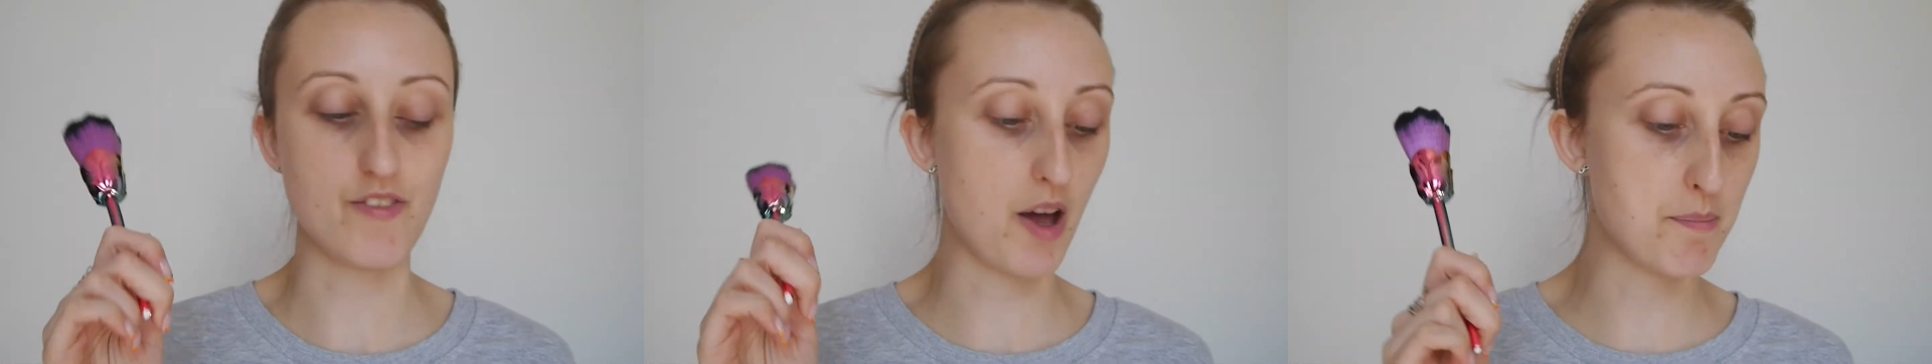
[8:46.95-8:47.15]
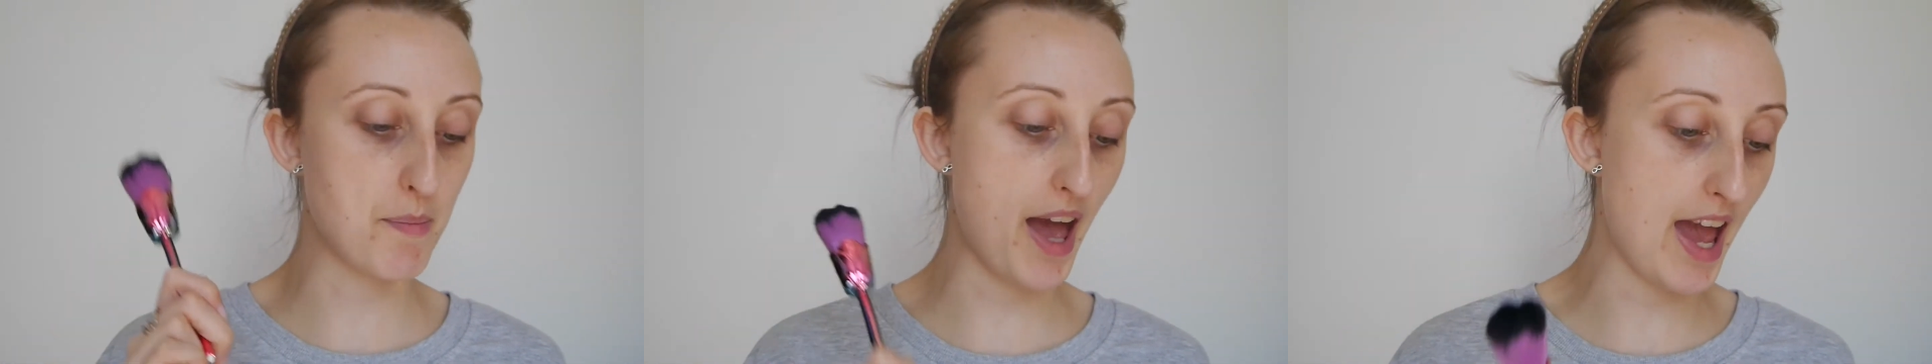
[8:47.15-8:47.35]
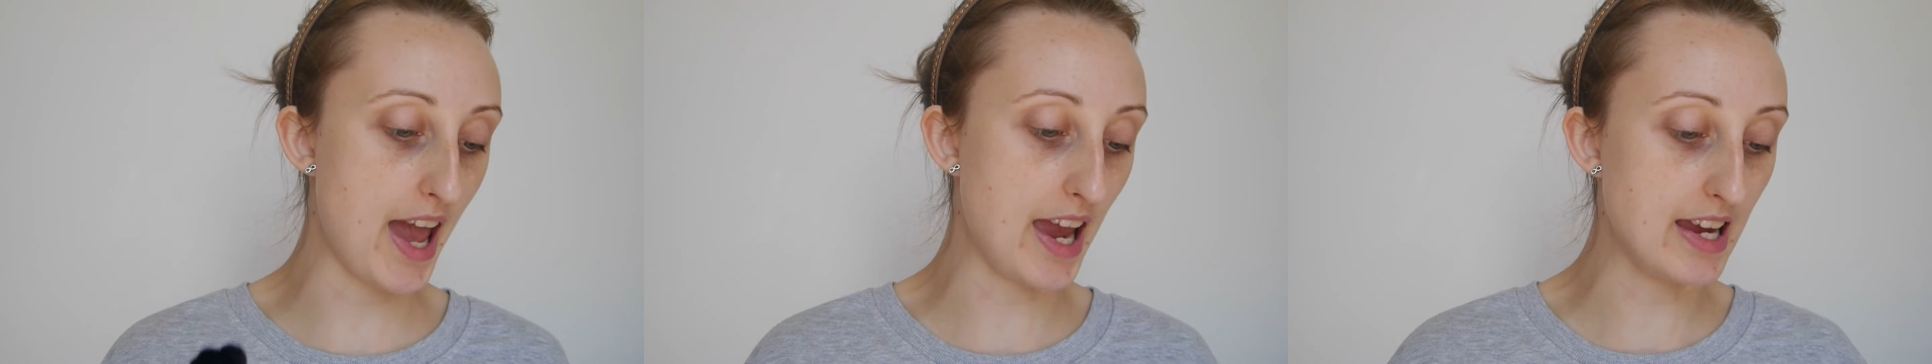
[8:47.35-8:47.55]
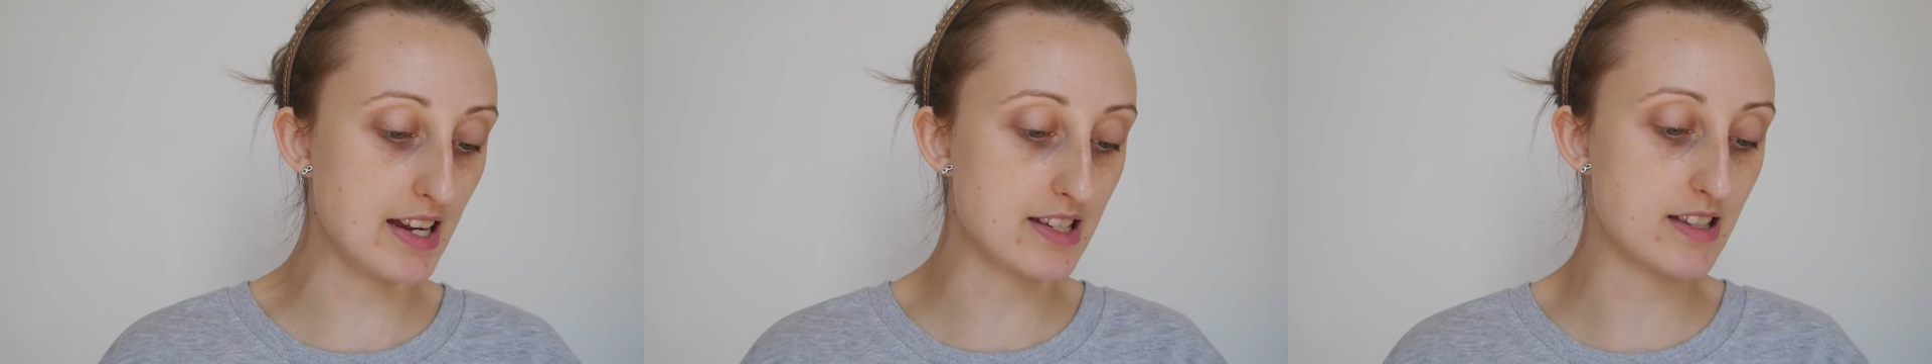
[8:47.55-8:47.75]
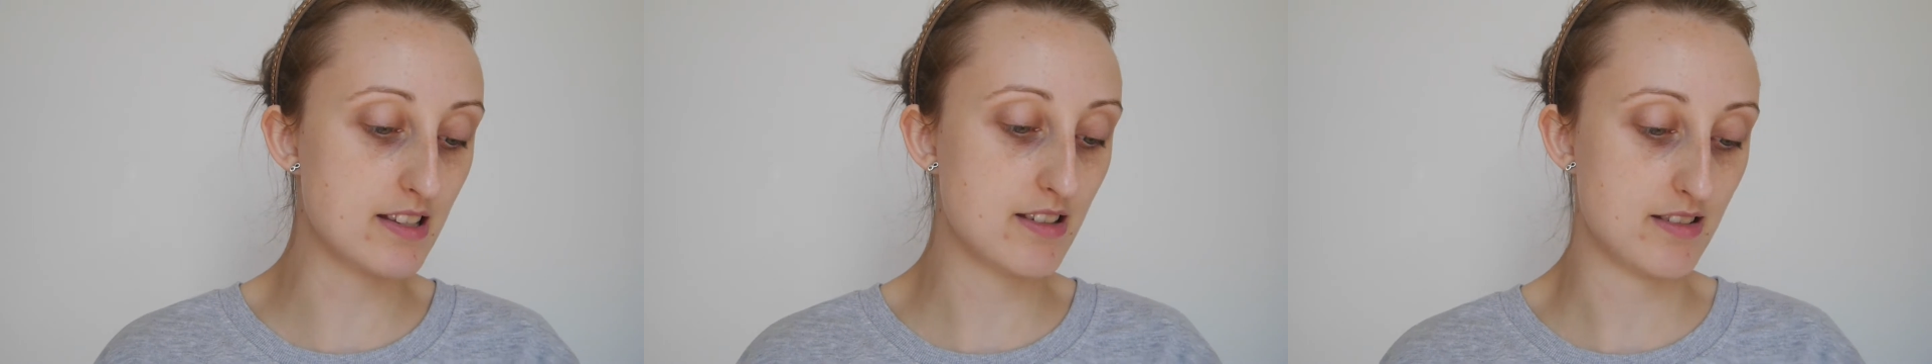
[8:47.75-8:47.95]
I
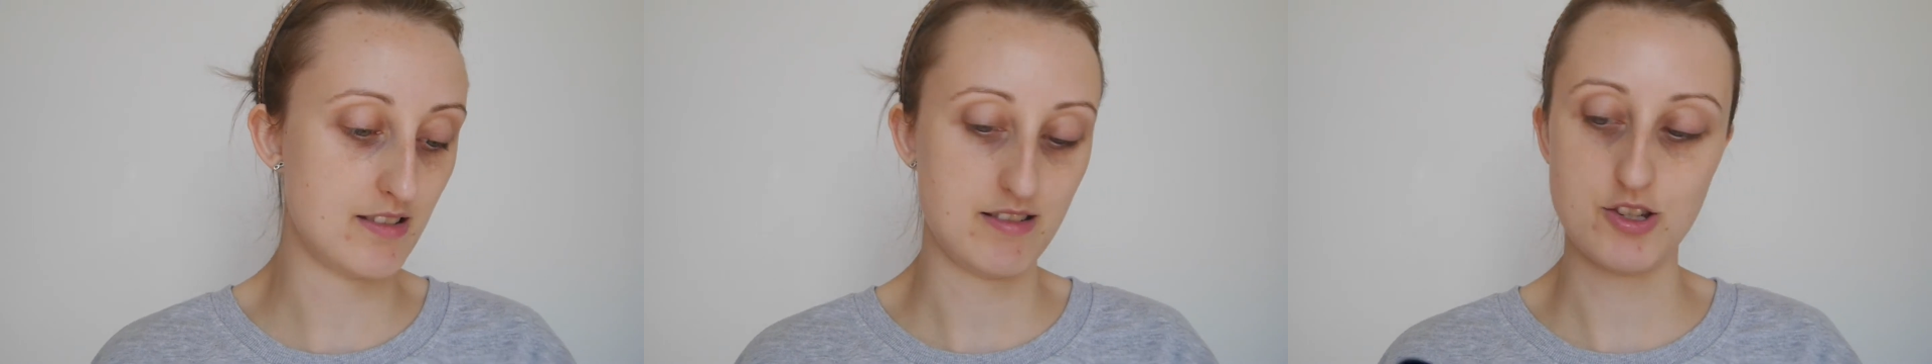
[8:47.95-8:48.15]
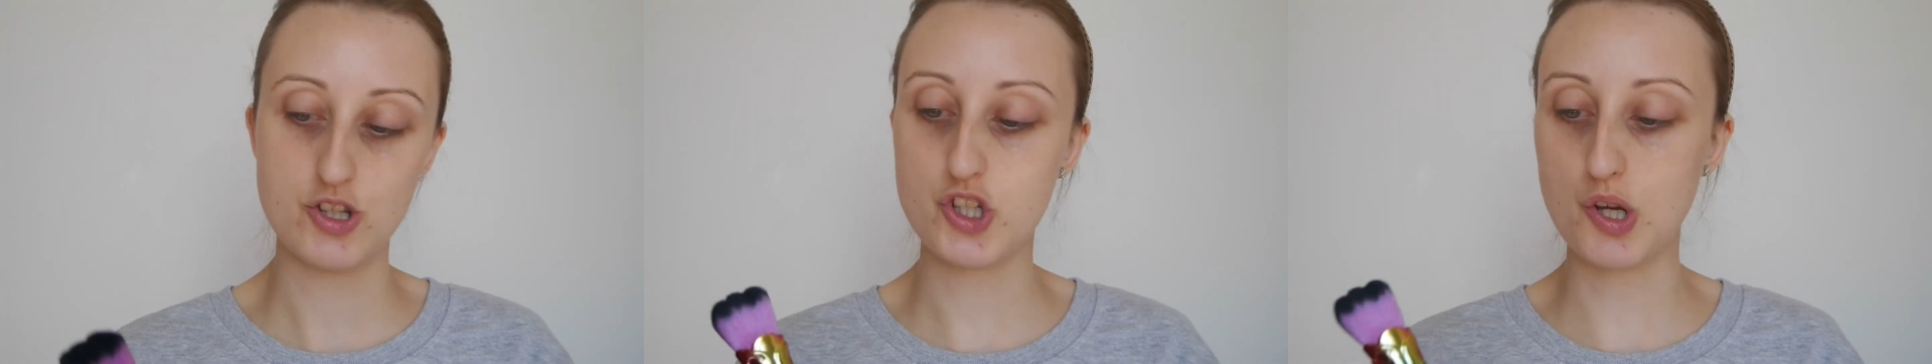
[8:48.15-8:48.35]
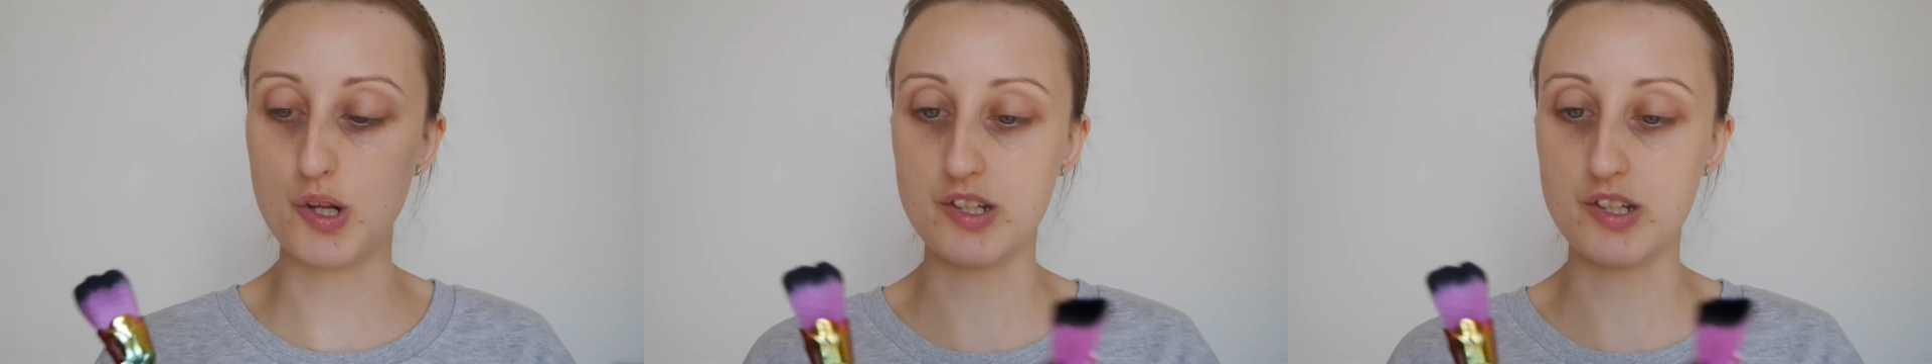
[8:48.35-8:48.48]
paid so